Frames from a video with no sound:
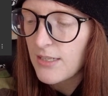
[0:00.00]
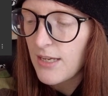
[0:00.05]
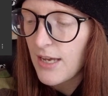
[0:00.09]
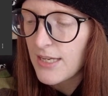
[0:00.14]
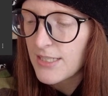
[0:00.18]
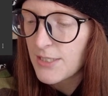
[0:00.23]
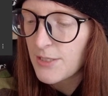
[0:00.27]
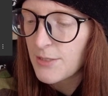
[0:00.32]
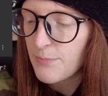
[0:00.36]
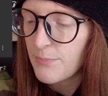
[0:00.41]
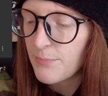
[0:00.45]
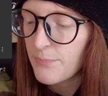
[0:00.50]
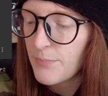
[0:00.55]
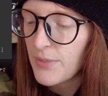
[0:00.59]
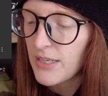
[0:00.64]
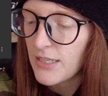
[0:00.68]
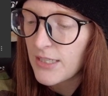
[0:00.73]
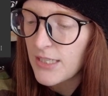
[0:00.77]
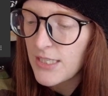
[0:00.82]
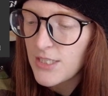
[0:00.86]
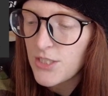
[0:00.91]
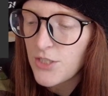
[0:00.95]
has it
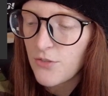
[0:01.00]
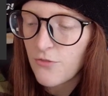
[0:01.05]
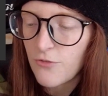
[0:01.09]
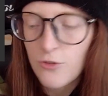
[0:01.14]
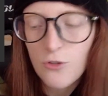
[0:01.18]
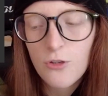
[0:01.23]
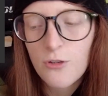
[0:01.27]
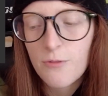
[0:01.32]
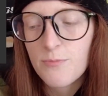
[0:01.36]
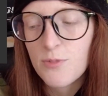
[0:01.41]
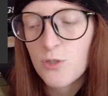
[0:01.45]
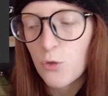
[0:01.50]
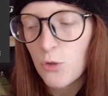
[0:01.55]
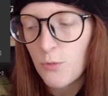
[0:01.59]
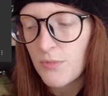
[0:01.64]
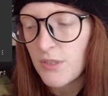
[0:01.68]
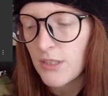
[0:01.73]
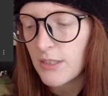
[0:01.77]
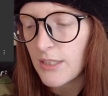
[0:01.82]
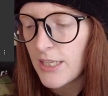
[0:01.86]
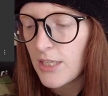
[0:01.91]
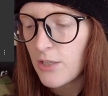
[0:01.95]
been easier for you to
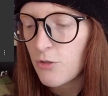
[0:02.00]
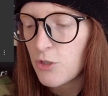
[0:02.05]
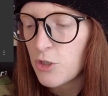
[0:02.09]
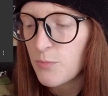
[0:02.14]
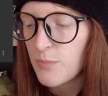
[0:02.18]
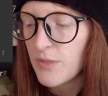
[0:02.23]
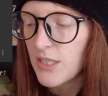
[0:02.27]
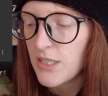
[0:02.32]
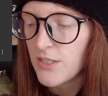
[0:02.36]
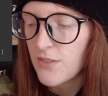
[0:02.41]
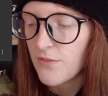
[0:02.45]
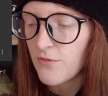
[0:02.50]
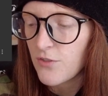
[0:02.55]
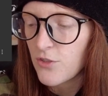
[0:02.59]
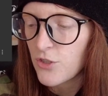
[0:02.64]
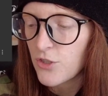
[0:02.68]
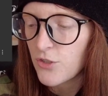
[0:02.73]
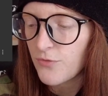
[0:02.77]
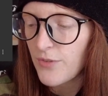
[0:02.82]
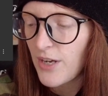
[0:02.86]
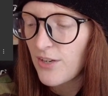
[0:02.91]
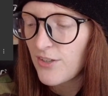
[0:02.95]
absorb the language because of your
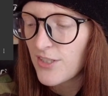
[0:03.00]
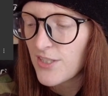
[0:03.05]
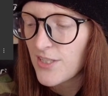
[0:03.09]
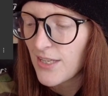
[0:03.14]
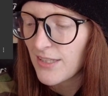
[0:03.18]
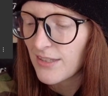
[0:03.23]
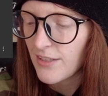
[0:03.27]
surroundings?